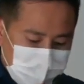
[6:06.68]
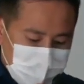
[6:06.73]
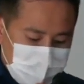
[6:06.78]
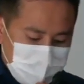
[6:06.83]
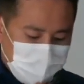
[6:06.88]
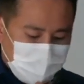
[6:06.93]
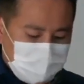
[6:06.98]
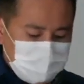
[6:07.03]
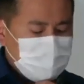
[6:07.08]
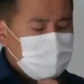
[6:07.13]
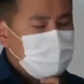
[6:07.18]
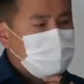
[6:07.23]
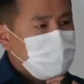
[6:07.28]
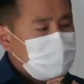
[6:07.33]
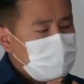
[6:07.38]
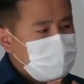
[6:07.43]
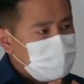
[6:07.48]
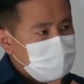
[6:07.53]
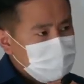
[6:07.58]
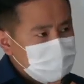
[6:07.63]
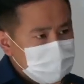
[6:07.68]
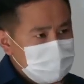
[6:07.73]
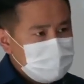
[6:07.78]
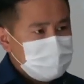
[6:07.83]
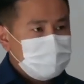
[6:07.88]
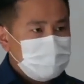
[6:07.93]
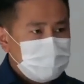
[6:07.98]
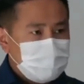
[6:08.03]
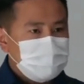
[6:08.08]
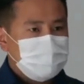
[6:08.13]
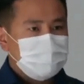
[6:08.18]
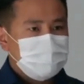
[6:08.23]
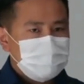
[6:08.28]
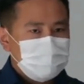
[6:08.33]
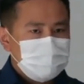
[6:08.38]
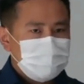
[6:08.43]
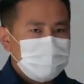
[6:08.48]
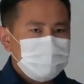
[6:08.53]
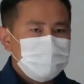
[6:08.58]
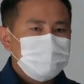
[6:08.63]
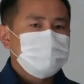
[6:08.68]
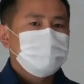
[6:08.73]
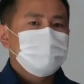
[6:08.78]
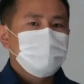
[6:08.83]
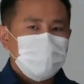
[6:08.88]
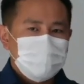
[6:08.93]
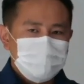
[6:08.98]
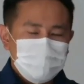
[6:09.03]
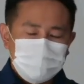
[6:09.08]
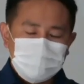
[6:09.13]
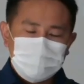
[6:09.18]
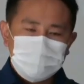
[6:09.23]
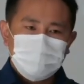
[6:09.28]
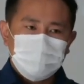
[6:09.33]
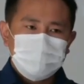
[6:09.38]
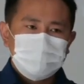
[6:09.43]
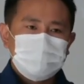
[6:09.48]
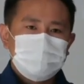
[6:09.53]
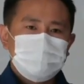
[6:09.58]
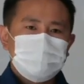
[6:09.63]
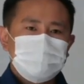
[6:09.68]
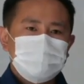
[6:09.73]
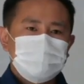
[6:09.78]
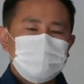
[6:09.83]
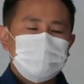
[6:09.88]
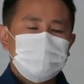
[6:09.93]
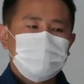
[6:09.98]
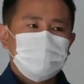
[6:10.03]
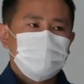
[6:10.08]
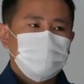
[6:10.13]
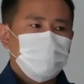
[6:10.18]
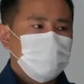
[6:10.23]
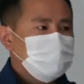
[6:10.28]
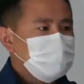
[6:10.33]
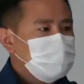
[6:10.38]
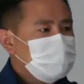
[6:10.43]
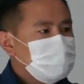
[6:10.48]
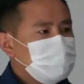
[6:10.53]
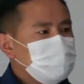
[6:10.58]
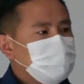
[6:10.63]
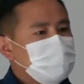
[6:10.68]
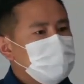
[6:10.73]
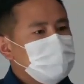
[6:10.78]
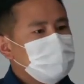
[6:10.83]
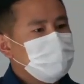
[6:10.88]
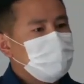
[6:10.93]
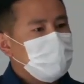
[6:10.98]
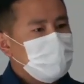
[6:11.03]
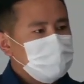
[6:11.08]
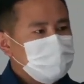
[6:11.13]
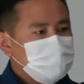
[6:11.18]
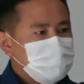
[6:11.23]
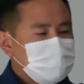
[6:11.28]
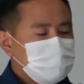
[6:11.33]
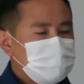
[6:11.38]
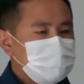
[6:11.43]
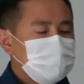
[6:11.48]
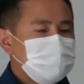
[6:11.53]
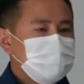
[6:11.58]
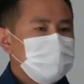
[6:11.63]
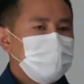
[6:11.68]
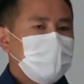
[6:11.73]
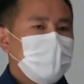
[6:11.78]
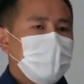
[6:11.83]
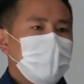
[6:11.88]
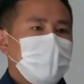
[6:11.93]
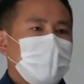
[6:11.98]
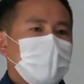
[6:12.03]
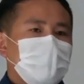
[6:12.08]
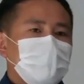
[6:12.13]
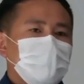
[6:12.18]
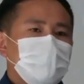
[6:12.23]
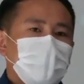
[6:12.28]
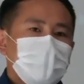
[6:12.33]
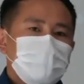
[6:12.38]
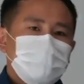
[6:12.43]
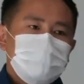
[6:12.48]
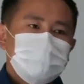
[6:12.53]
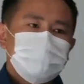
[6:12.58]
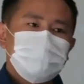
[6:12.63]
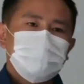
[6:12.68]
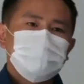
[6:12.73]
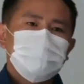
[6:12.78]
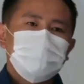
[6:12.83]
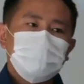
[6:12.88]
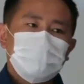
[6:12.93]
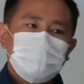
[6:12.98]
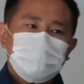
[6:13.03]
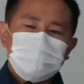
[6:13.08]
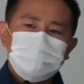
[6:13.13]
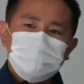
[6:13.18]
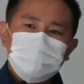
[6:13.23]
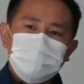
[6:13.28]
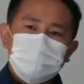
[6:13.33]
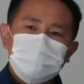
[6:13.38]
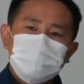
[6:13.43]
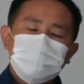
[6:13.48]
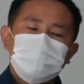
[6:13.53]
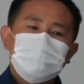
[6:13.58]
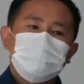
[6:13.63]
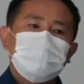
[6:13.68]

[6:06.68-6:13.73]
department correspondence, inter-department correspondence, coordinating with the departments, queries from the government,